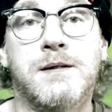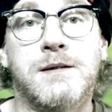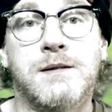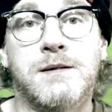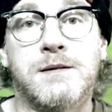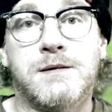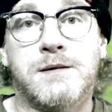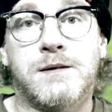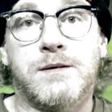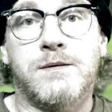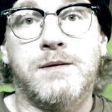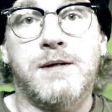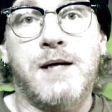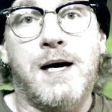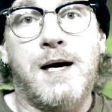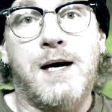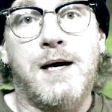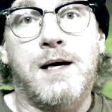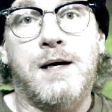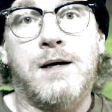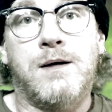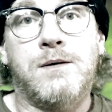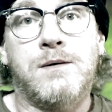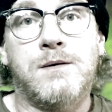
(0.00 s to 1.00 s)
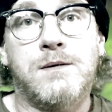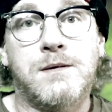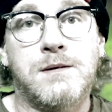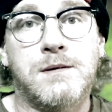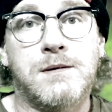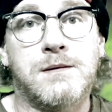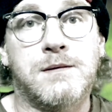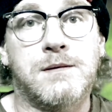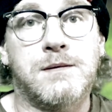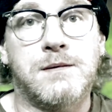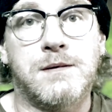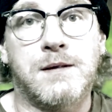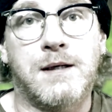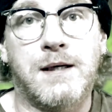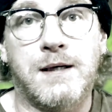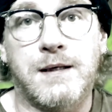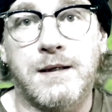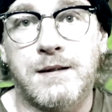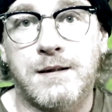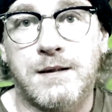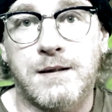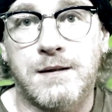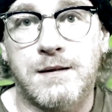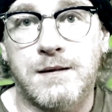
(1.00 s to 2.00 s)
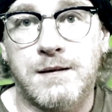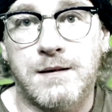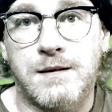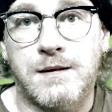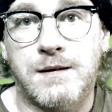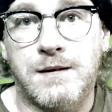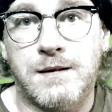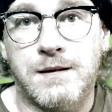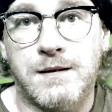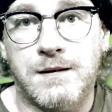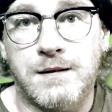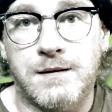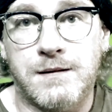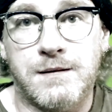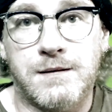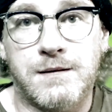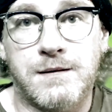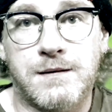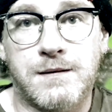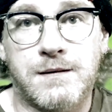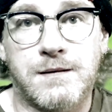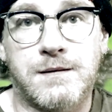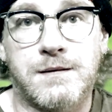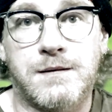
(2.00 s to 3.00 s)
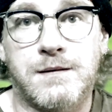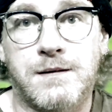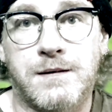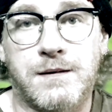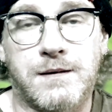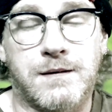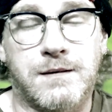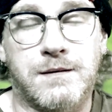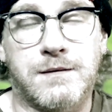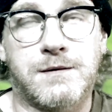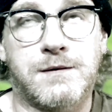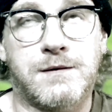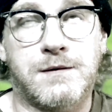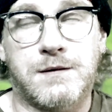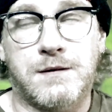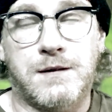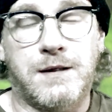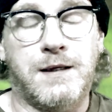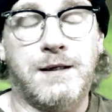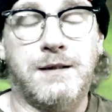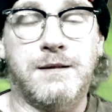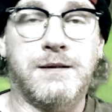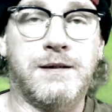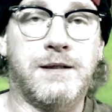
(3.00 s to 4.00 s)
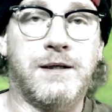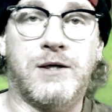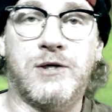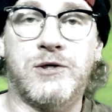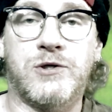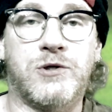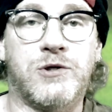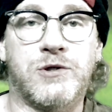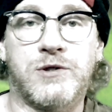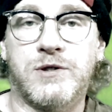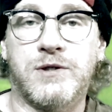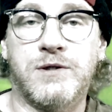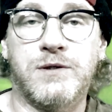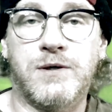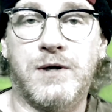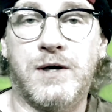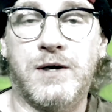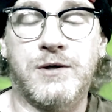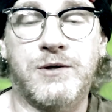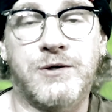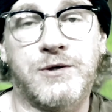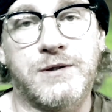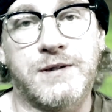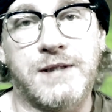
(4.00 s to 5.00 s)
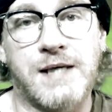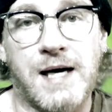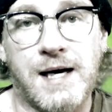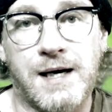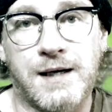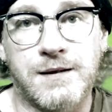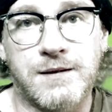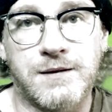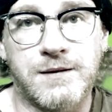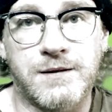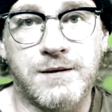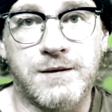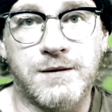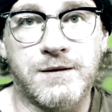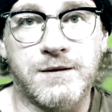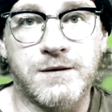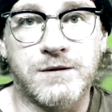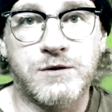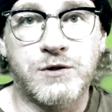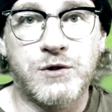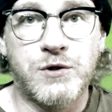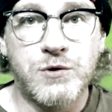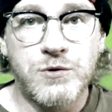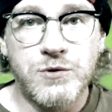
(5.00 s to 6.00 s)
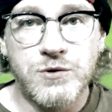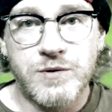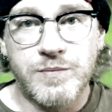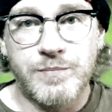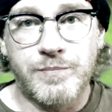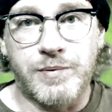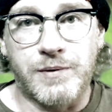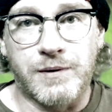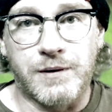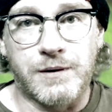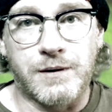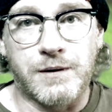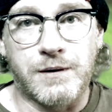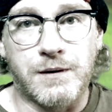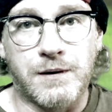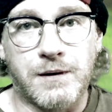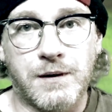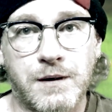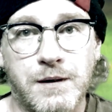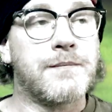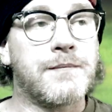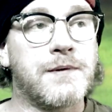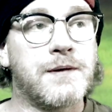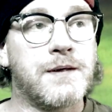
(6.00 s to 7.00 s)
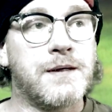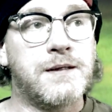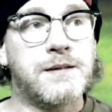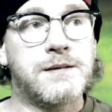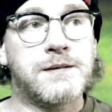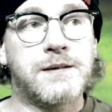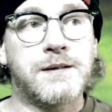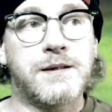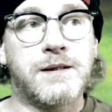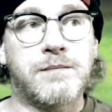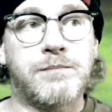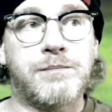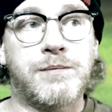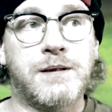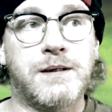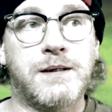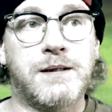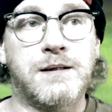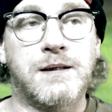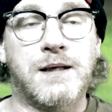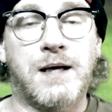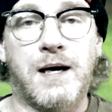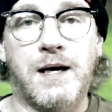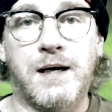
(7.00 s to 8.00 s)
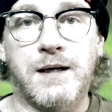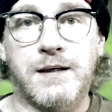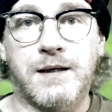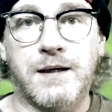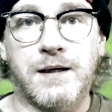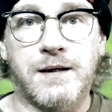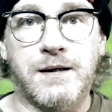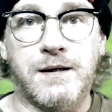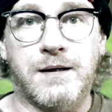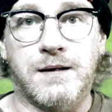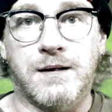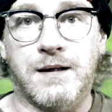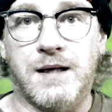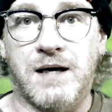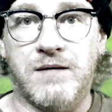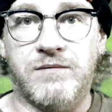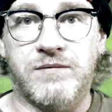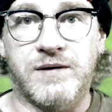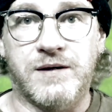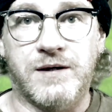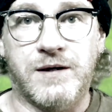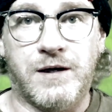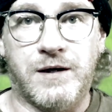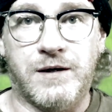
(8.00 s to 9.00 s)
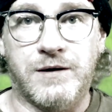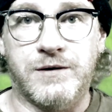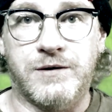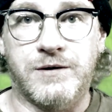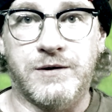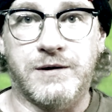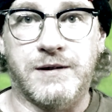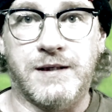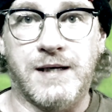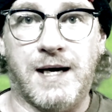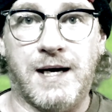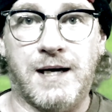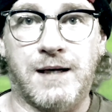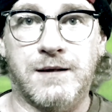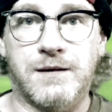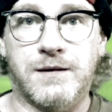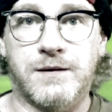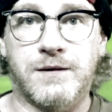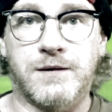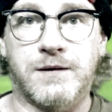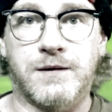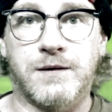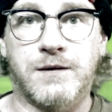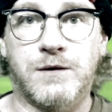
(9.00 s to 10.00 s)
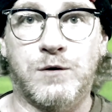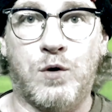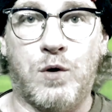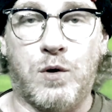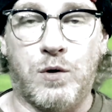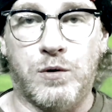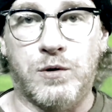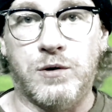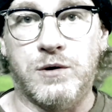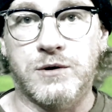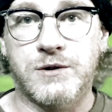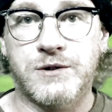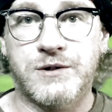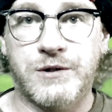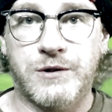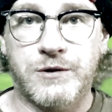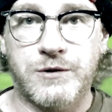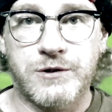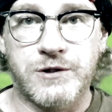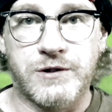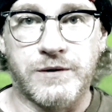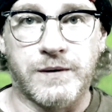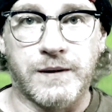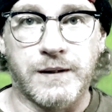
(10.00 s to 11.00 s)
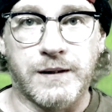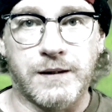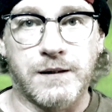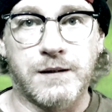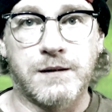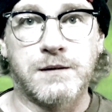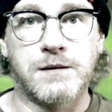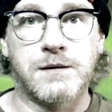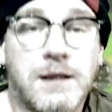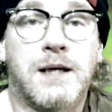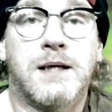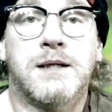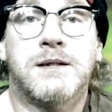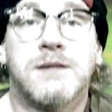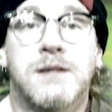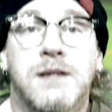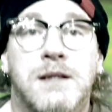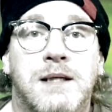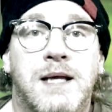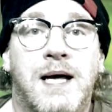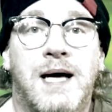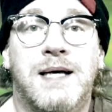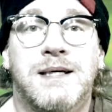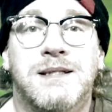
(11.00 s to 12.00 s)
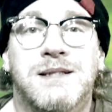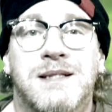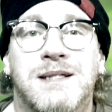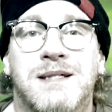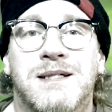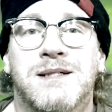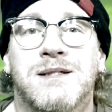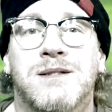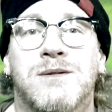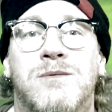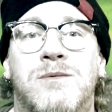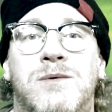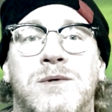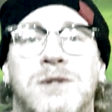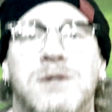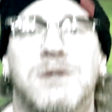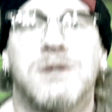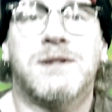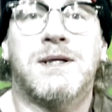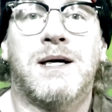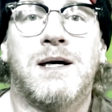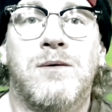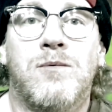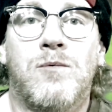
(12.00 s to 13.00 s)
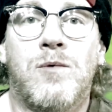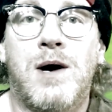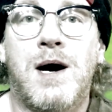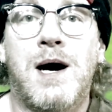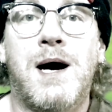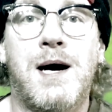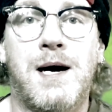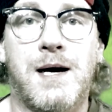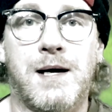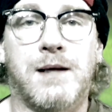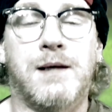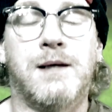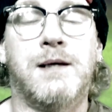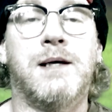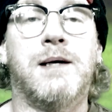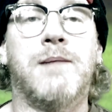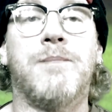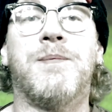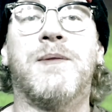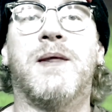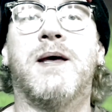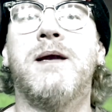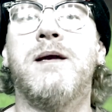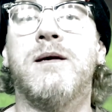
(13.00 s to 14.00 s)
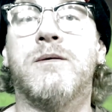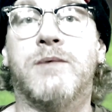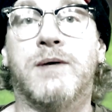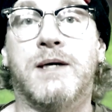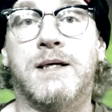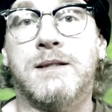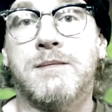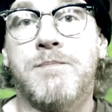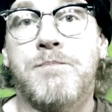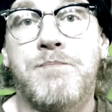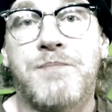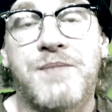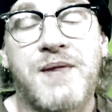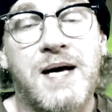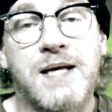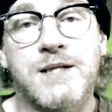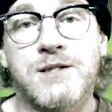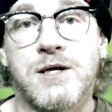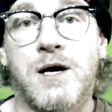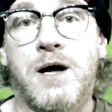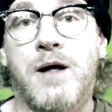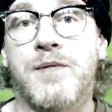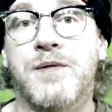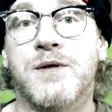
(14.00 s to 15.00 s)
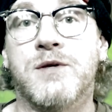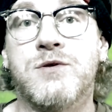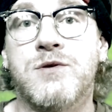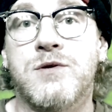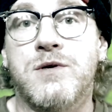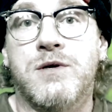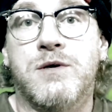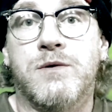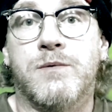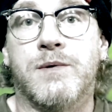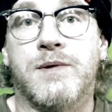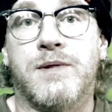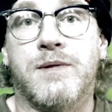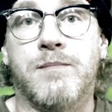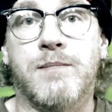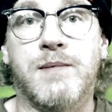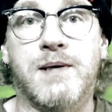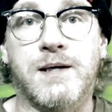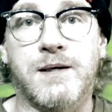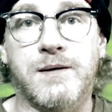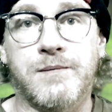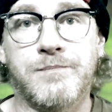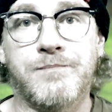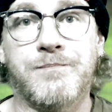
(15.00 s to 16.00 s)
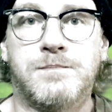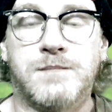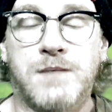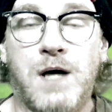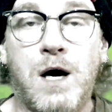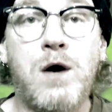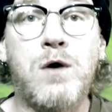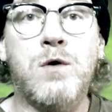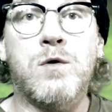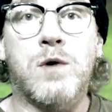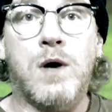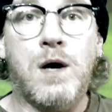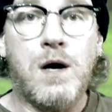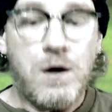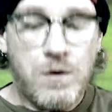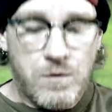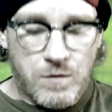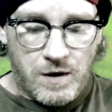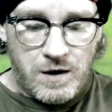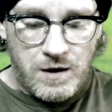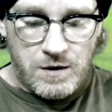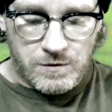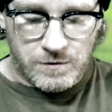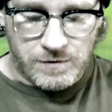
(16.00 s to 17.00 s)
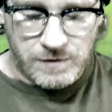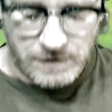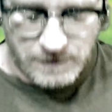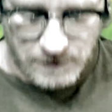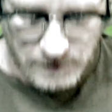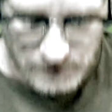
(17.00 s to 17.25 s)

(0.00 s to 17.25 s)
So now, like a slightly under $200 tooth pull is going to be like an $1,100 oral surgery. That's the last thing in the world I want. Anyways, that's all that's new with me. Oh.